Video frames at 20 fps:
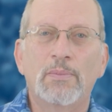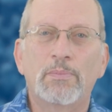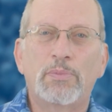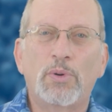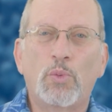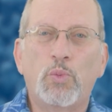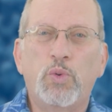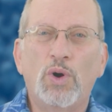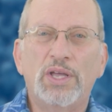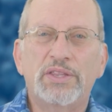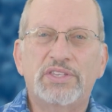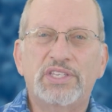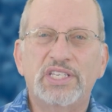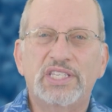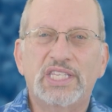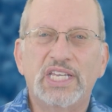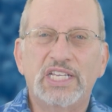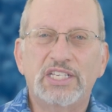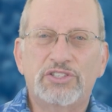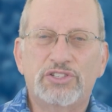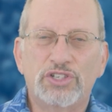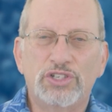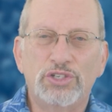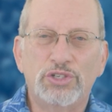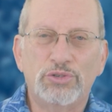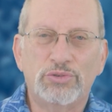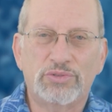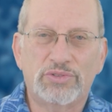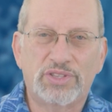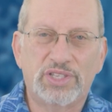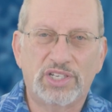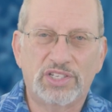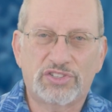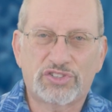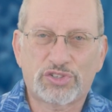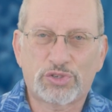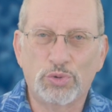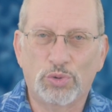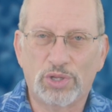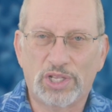But what did they do? The
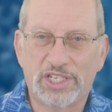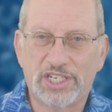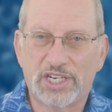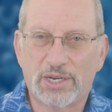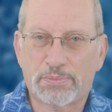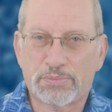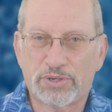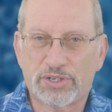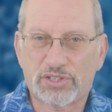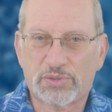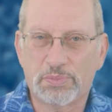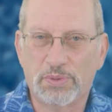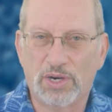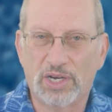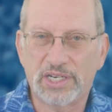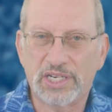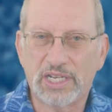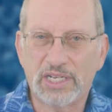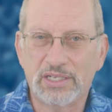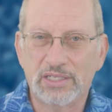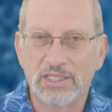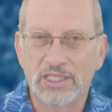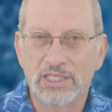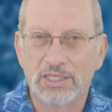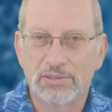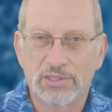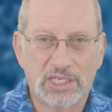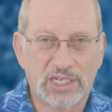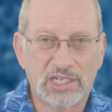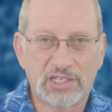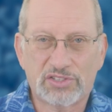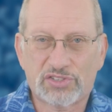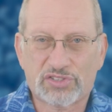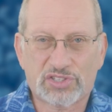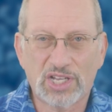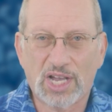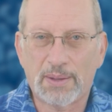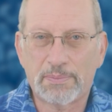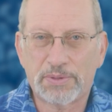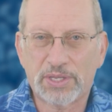school ended up responding. They didn't
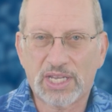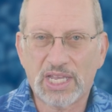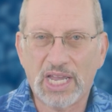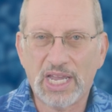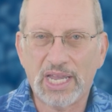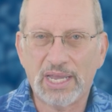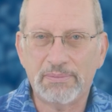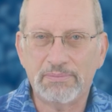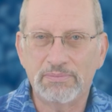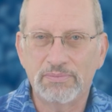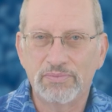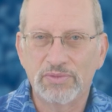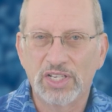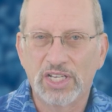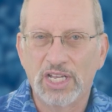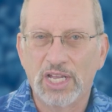stop the game.